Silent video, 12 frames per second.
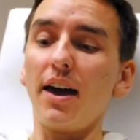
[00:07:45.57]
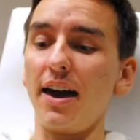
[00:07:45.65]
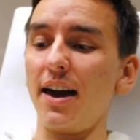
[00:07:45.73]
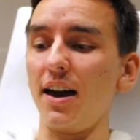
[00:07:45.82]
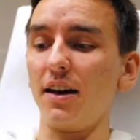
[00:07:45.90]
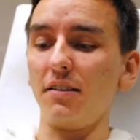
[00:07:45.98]

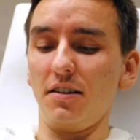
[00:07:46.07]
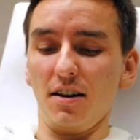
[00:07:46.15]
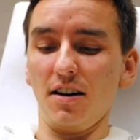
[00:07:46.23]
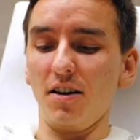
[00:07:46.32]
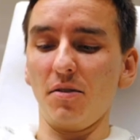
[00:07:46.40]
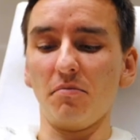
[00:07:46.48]
and
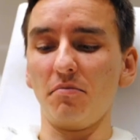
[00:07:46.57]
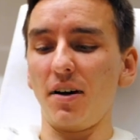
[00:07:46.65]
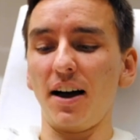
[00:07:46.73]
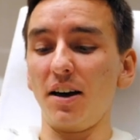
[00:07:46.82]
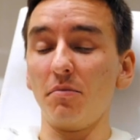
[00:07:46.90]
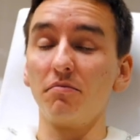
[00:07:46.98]
um,
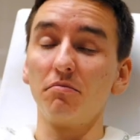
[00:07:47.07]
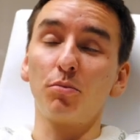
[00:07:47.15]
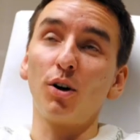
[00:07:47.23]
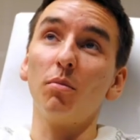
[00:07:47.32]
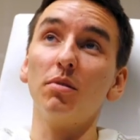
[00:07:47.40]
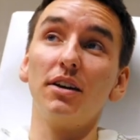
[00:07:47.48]
I am
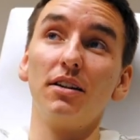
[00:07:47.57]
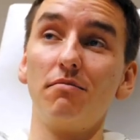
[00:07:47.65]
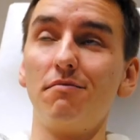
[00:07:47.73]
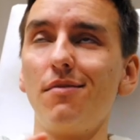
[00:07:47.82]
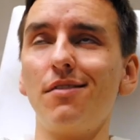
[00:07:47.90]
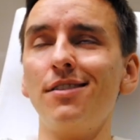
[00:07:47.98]
probably
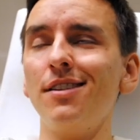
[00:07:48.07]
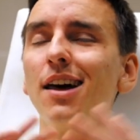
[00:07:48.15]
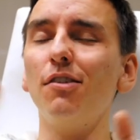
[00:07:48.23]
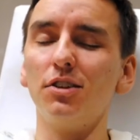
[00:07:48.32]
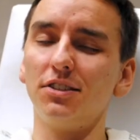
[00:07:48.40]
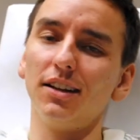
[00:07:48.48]

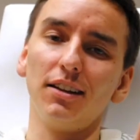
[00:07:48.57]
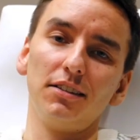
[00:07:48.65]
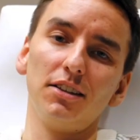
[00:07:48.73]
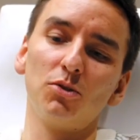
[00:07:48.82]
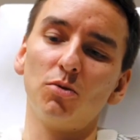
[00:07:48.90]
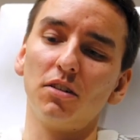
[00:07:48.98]
never selling
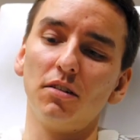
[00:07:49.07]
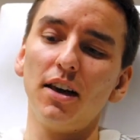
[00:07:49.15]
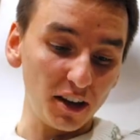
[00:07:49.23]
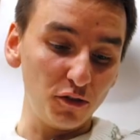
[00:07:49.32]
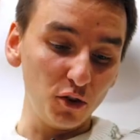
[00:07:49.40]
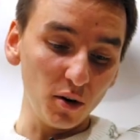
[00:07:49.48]
this one.
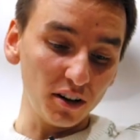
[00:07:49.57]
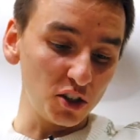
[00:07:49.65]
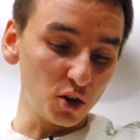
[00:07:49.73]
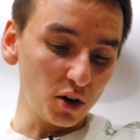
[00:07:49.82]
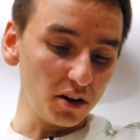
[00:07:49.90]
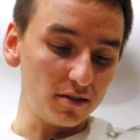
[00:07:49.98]
If you
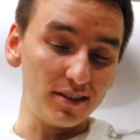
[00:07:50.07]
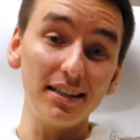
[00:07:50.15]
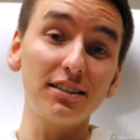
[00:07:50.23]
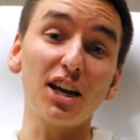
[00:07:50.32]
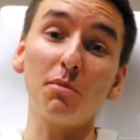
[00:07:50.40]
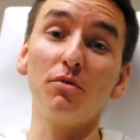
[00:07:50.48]
enjoy
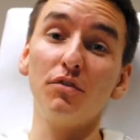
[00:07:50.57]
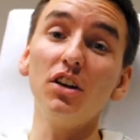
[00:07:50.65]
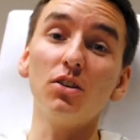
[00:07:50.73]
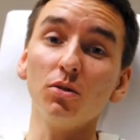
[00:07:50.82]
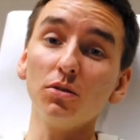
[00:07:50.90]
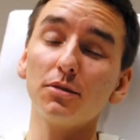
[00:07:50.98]
these type of
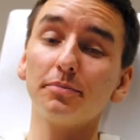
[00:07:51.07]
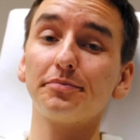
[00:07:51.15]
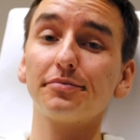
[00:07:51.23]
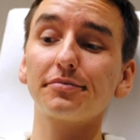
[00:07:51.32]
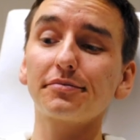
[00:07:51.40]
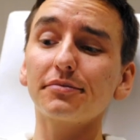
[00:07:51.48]
videos,
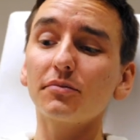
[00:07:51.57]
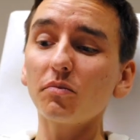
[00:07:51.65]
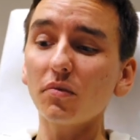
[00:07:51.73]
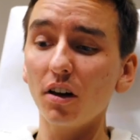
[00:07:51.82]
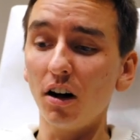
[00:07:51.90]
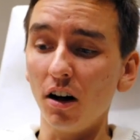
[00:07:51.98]

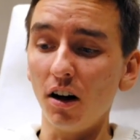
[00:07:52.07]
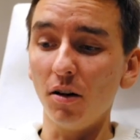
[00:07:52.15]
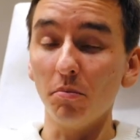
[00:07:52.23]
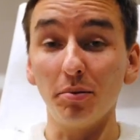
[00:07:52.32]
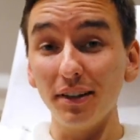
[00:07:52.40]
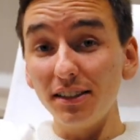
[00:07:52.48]

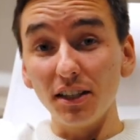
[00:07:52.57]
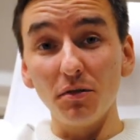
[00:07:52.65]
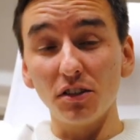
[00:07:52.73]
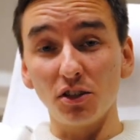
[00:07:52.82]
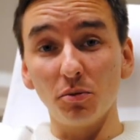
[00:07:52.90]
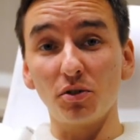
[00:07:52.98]
um, please leave
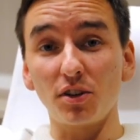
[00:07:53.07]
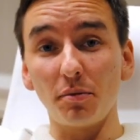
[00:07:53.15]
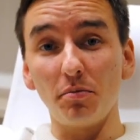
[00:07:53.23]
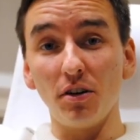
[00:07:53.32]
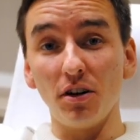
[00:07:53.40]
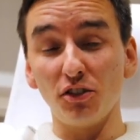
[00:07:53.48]
a,
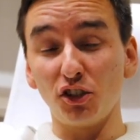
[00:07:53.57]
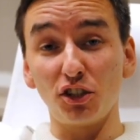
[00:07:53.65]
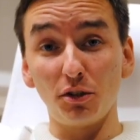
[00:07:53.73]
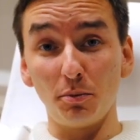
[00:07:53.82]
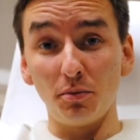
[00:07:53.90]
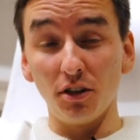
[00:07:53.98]
subscribe, a uh,
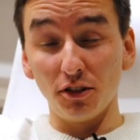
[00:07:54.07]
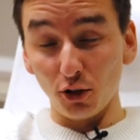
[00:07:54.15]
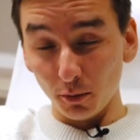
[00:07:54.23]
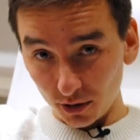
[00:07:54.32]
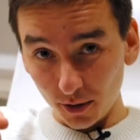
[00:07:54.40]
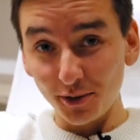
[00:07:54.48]
uh,
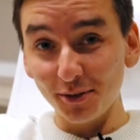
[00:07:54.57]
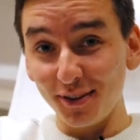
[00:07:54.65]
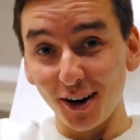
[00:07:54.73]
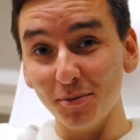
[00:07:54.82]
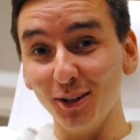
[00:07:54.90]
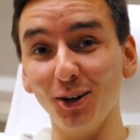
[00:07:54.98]
subscription
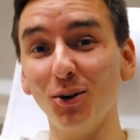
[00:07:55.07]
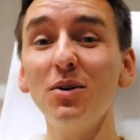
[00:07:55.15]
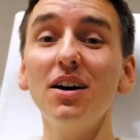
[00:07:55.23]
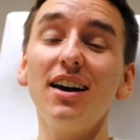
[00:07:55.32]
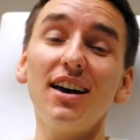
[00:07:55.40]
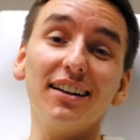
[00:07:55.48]
down
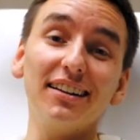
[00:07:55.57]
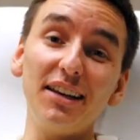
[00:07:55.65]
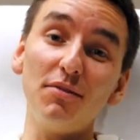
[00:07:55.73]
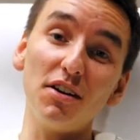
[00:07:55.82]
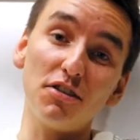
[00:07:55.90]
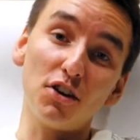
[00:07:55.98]
below.
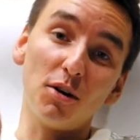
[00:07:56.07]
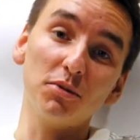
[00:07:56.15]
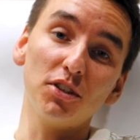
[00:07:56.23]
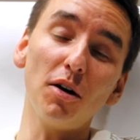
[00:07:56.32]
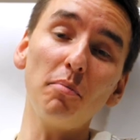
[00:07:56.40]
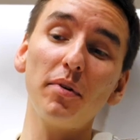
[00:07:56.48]
Leave a
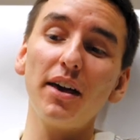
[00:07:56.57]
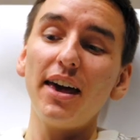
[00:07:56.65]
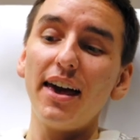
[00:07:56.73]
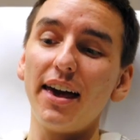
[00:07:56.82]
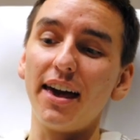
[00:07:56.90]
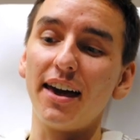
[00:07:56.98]
thumbs up.
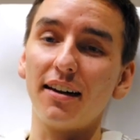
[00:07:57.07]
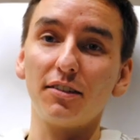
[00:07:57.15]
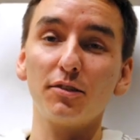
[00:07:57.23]
And, and